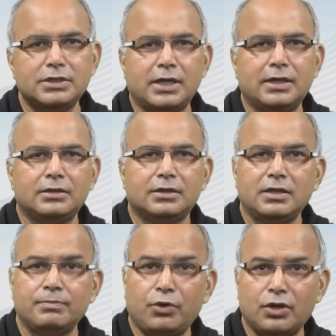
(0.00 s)
is an
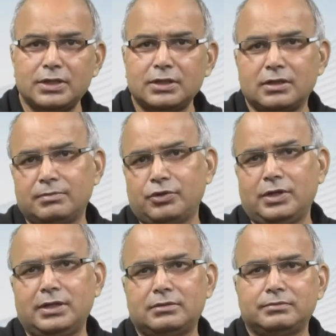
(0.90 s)
important
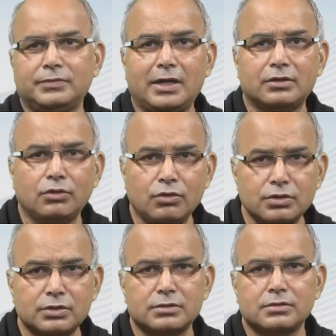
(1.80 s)
component that
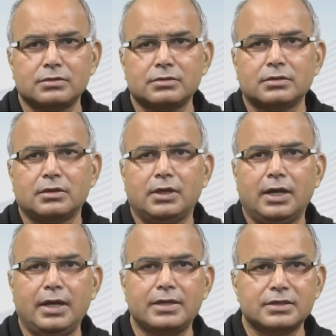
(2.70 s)
goes
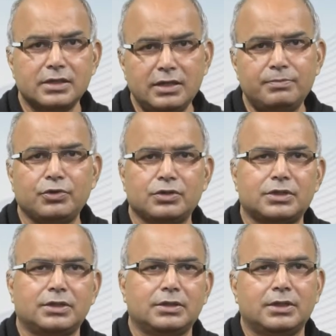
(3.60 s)
as input
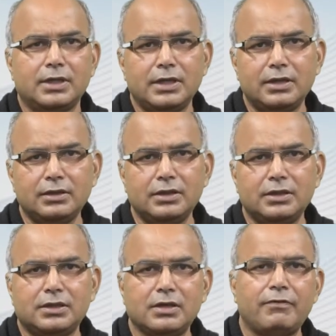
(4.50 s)
in
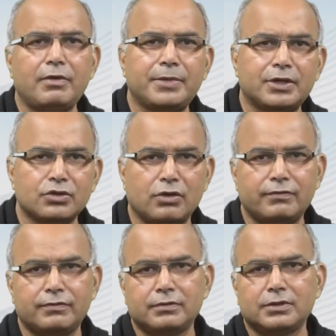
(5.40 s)
the development of
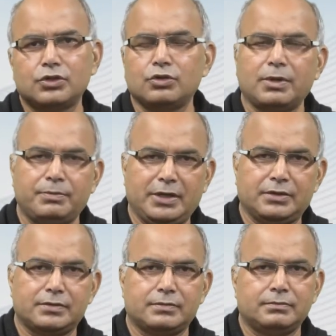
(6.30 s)
human beings.
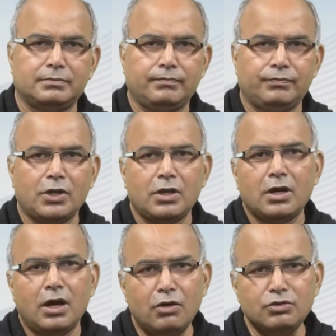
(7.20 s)

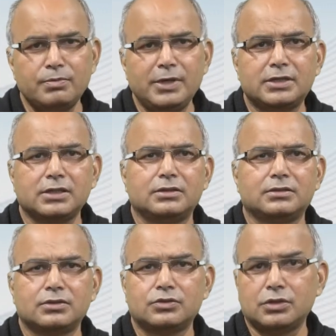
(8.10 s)
How to build a
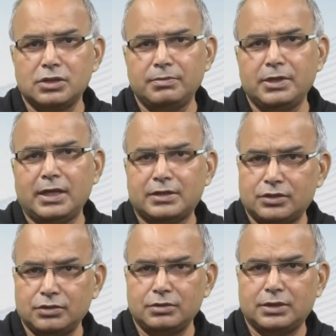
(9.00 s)
suitable
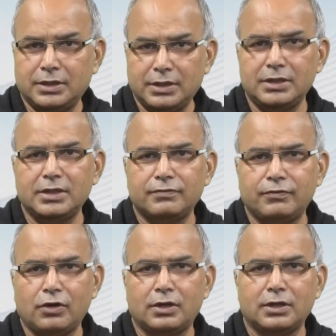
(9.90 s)
attitude needed
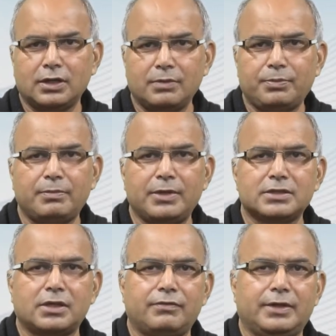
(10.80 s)
for a public
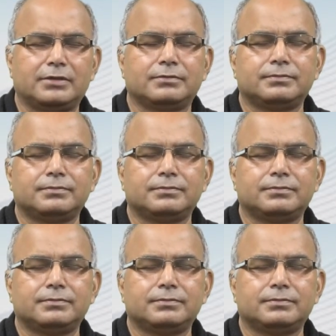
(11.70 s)
servant?